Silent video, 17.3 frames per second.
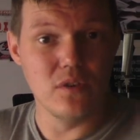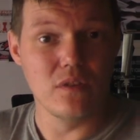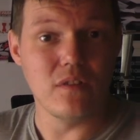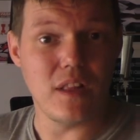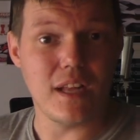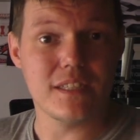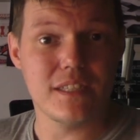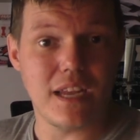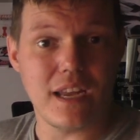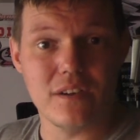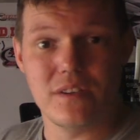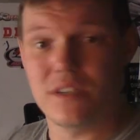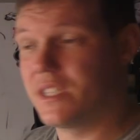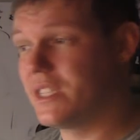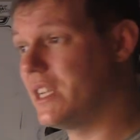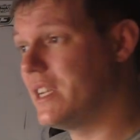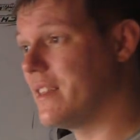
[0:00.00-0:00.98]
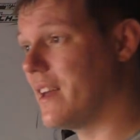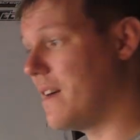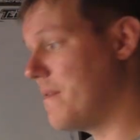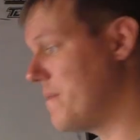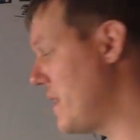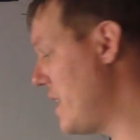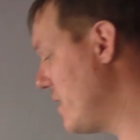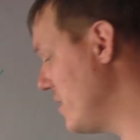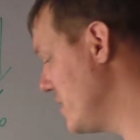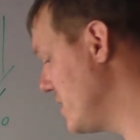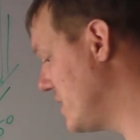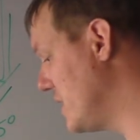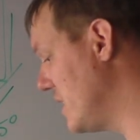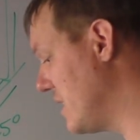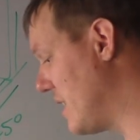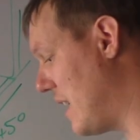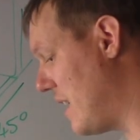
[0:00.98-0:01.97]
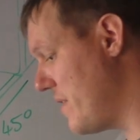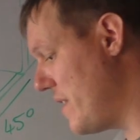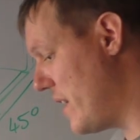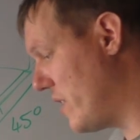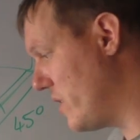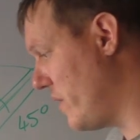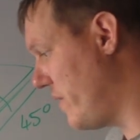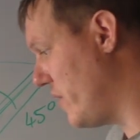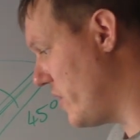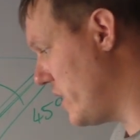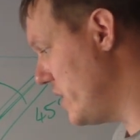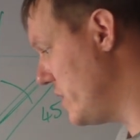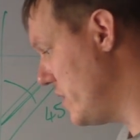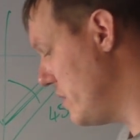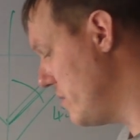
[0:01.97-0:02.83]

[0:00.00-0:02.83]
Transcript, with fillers: young lads aren't going to see that. They're going to see that, and they're going to fucking